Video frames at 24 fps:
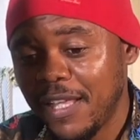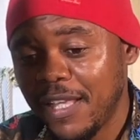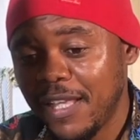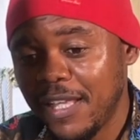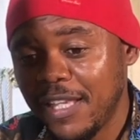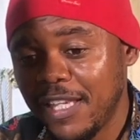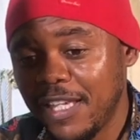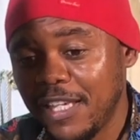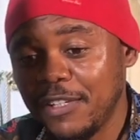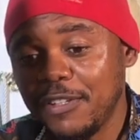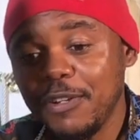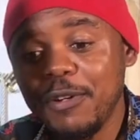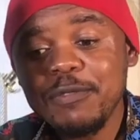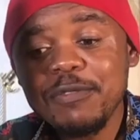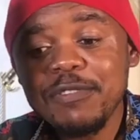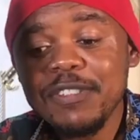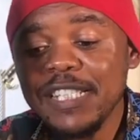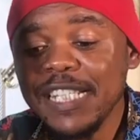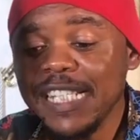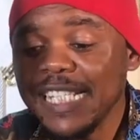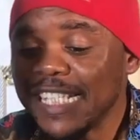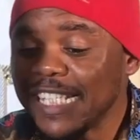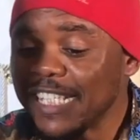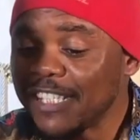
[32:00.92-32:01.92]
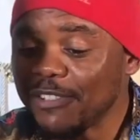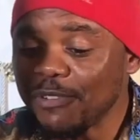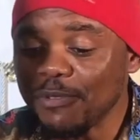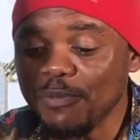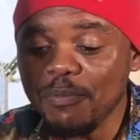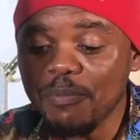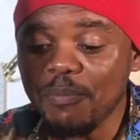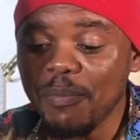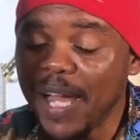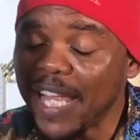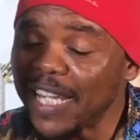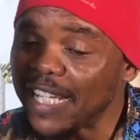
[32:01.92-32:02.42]
You don't need to
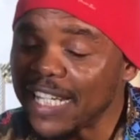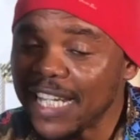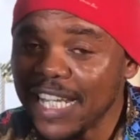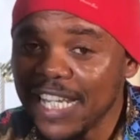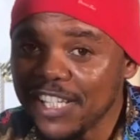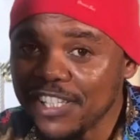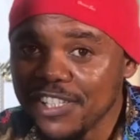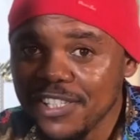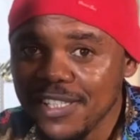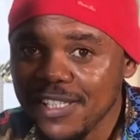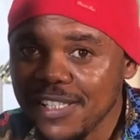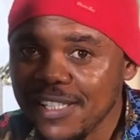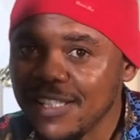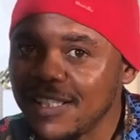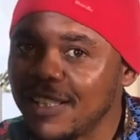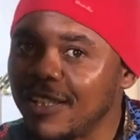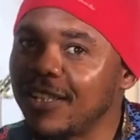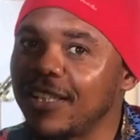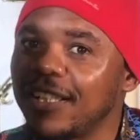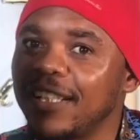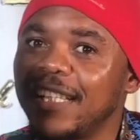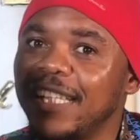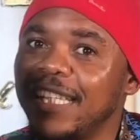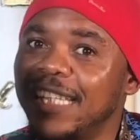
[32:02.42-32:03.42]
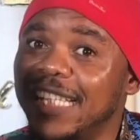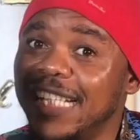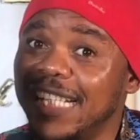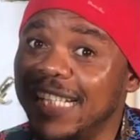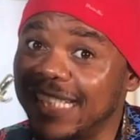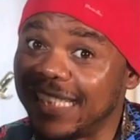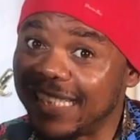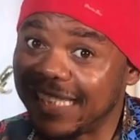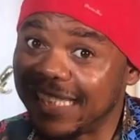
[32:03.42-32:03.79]
manage this.